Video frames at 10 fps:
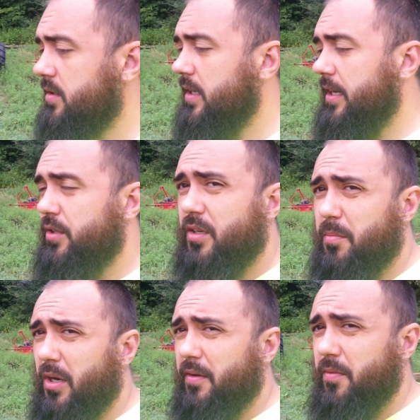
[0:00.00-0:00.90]
Kind of took a
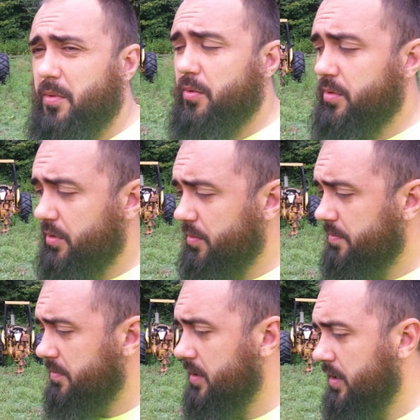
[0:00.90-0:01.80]
break from YouTube.
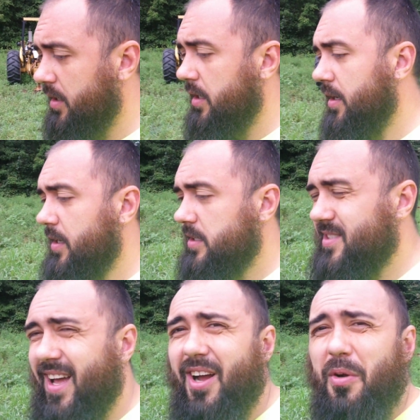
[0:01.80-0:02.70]

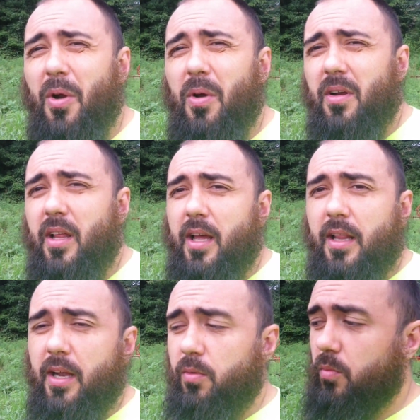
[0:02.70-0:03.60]
It's not growing quite
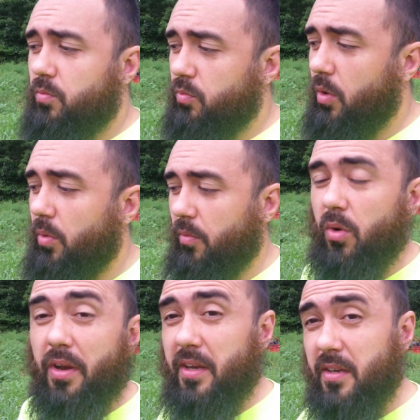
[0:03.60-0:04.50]
like what we
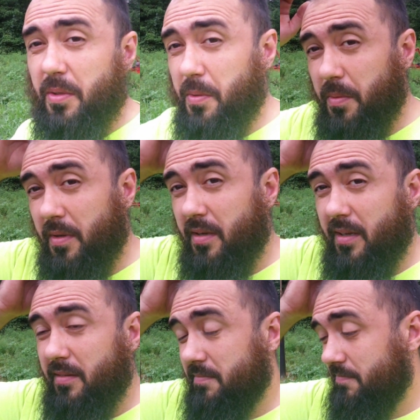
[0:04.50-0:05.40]
wanted to
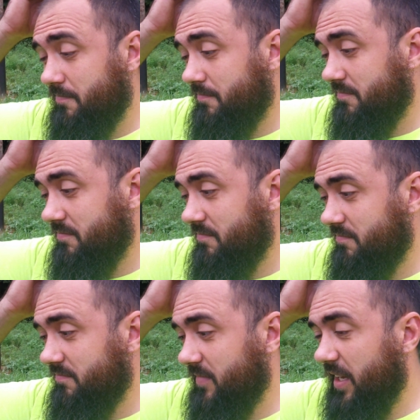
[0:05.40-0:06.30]

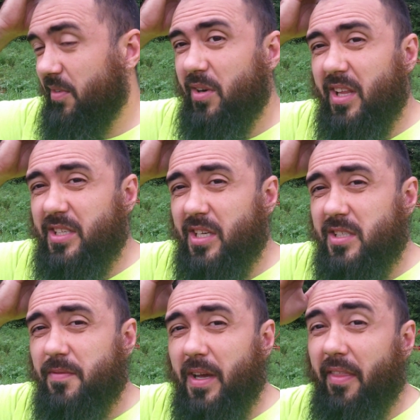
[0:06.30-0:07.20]
even really
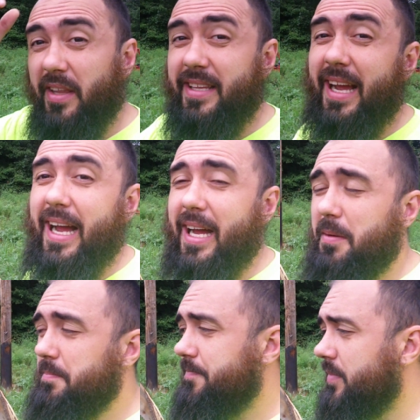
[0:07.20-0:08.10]
justify the time.